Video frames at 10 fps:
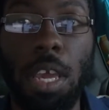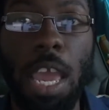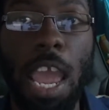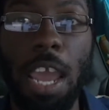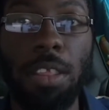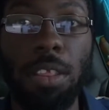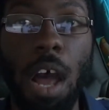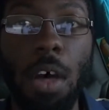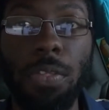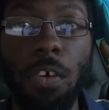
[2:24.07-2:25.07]
And
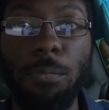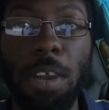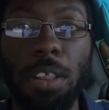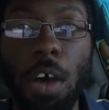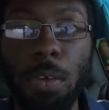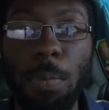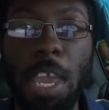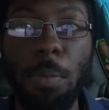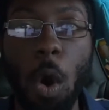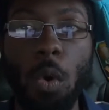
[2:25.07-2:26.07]
lots of
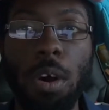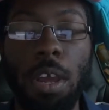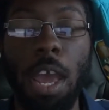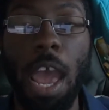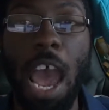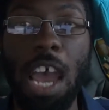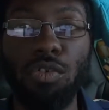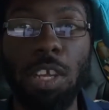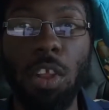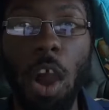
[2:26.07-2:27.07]
people
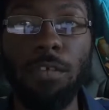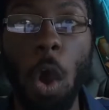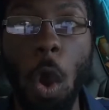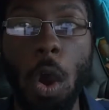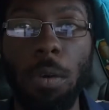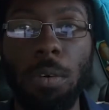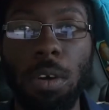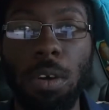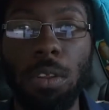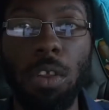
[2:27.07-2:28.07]
actually loved her.
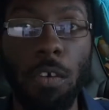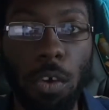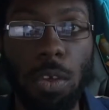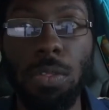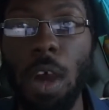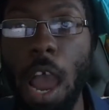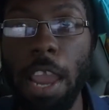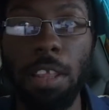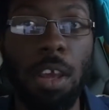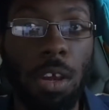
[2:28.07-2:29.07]
Loved her
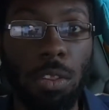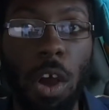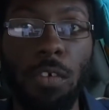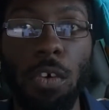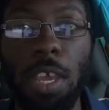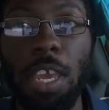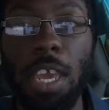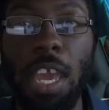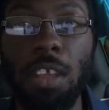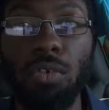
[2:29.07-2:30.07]
design, loved her
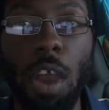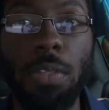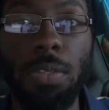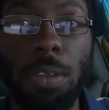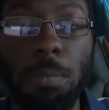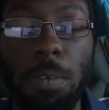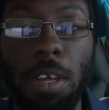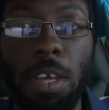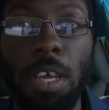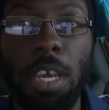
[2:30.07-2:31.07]
interest.
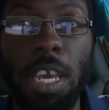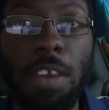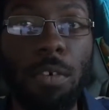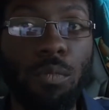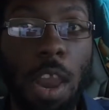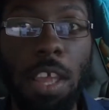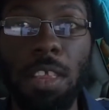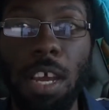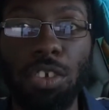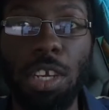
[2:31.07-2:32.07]
Even
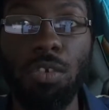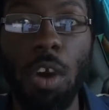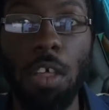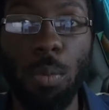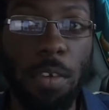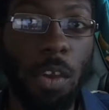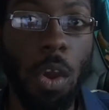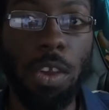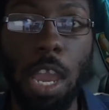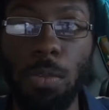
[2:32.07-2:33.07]
when she tries to play
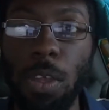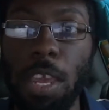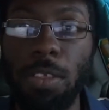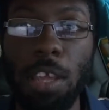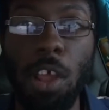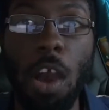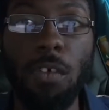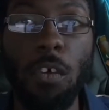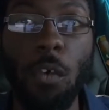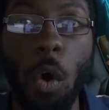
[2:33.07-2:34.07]
video games, they love
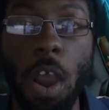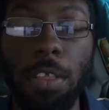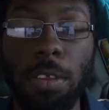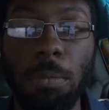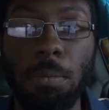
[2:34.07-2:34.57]
her for it.